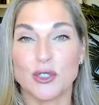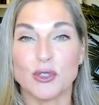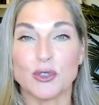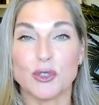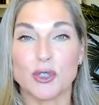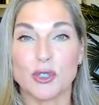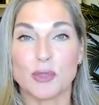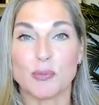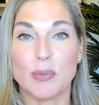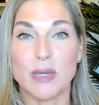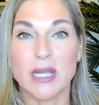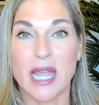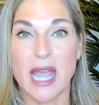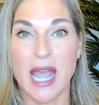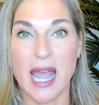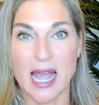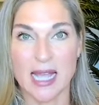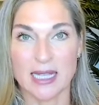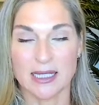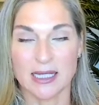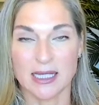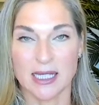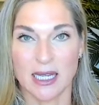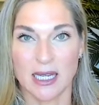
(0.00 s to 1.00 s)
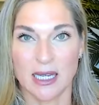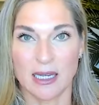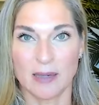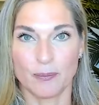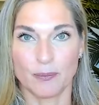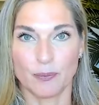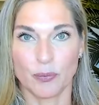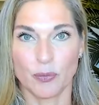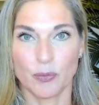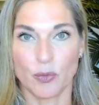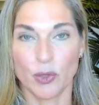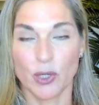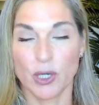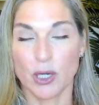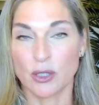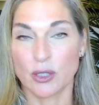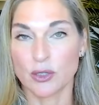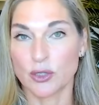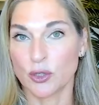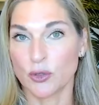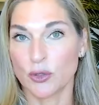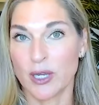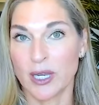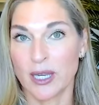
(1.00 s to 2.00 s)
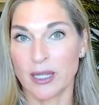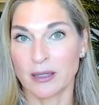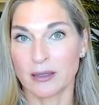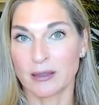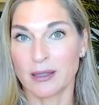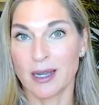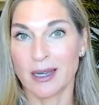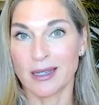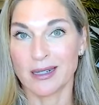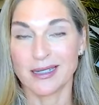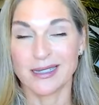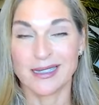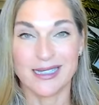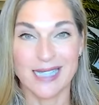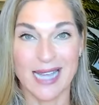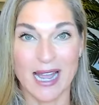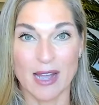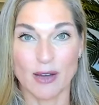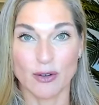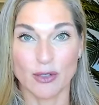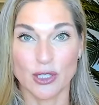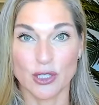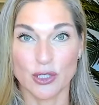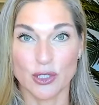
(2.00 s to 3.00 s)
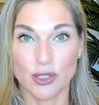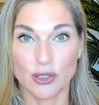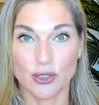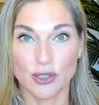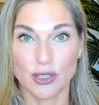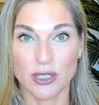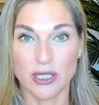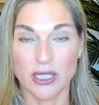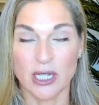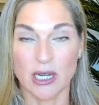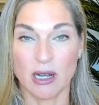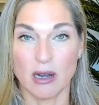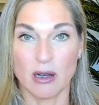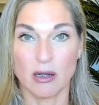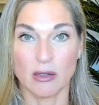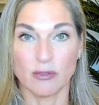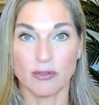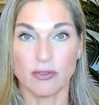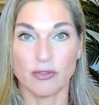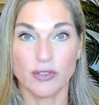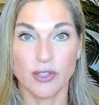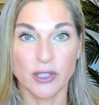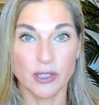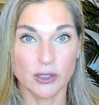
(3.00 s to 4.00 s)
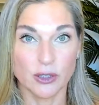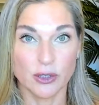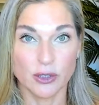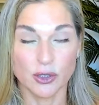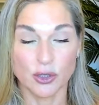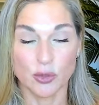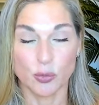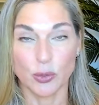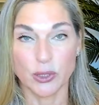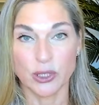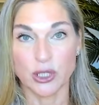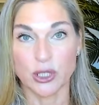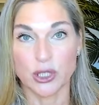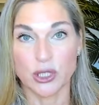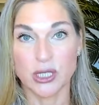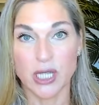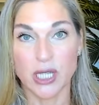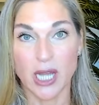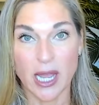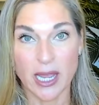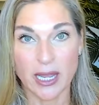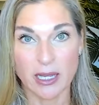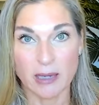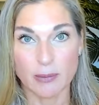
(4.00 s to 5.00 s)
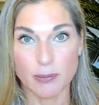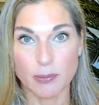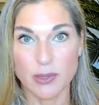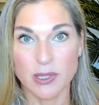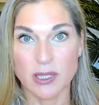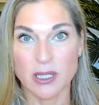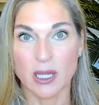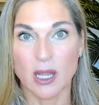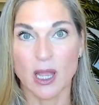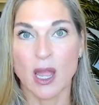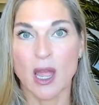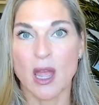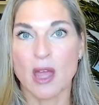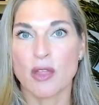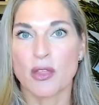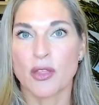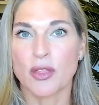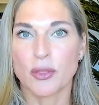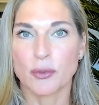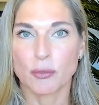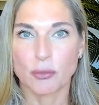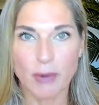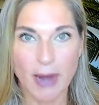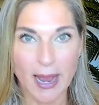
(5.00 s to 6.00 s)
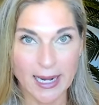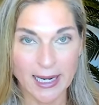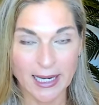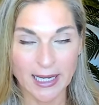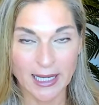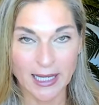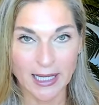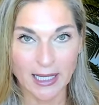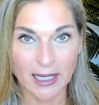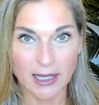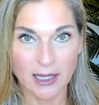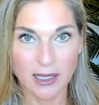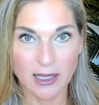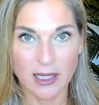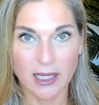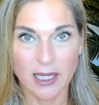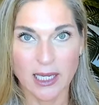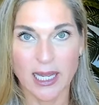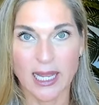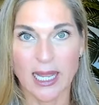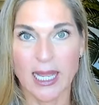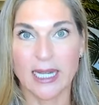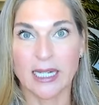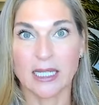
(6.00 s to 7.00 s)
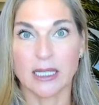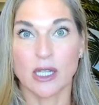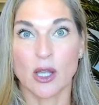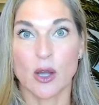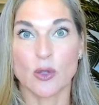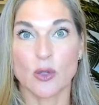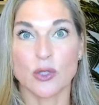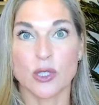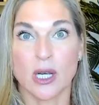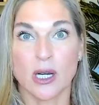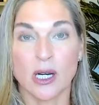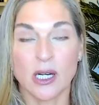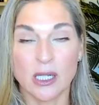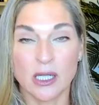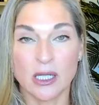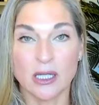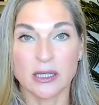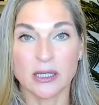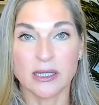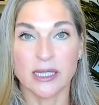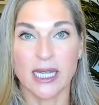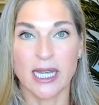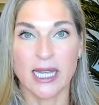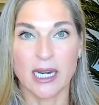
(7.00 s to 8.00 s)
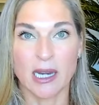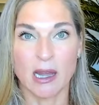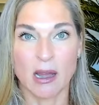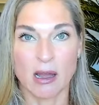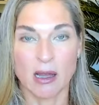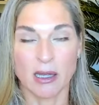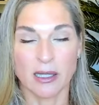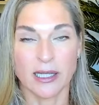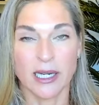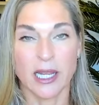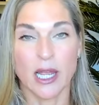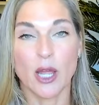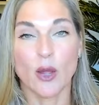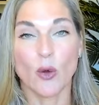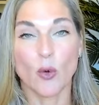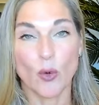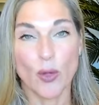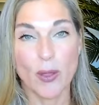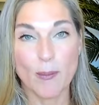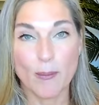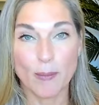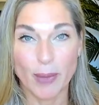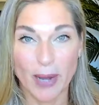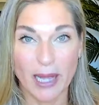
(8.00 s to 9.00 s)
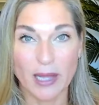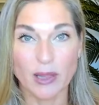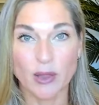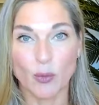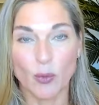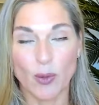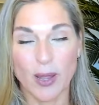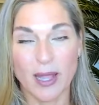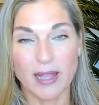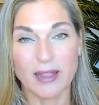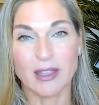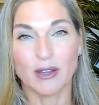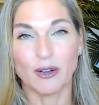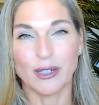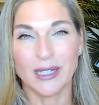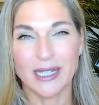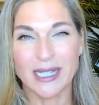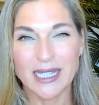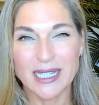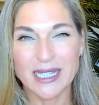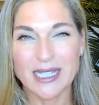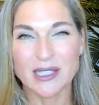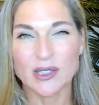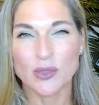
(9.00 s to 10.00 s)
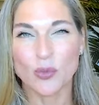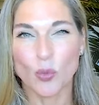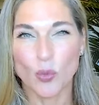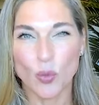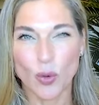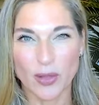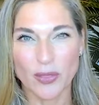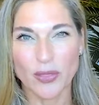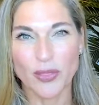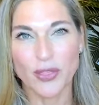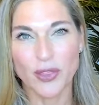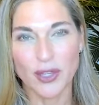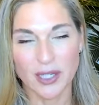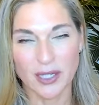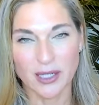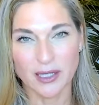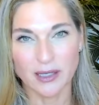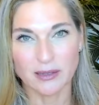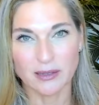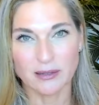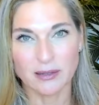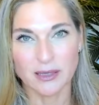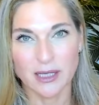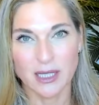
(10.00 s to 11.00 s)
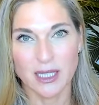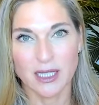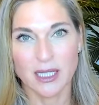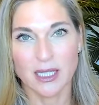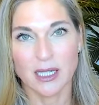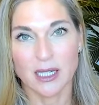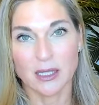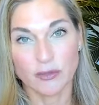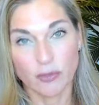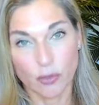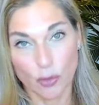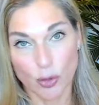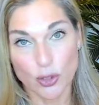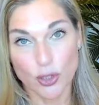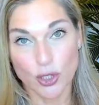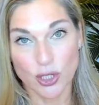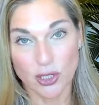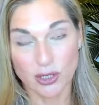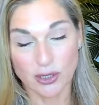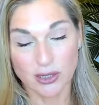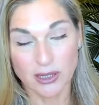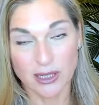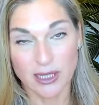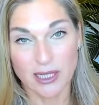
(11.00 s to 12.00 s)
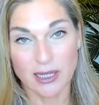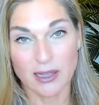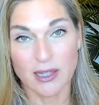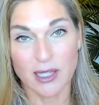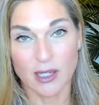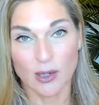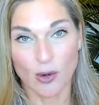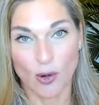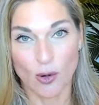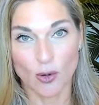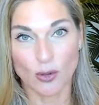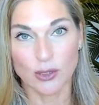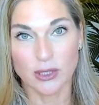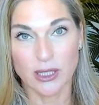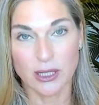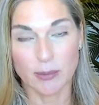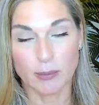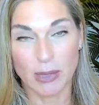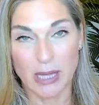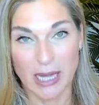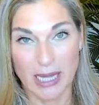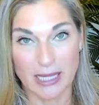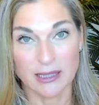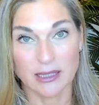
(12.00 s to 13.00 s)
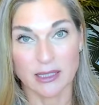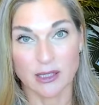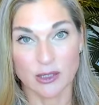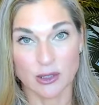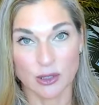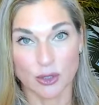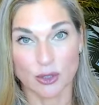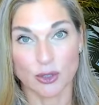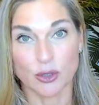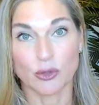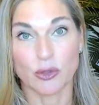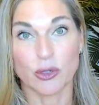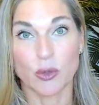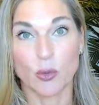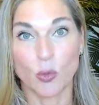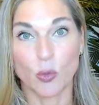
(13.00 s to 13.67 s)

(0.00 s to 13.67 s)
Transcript: you should be asking? We also get kind of down and dirty on fillers, which types, threading, and it goes on and on. Oh, and by the way, there is one thing, unfortunately, that only plastic surgery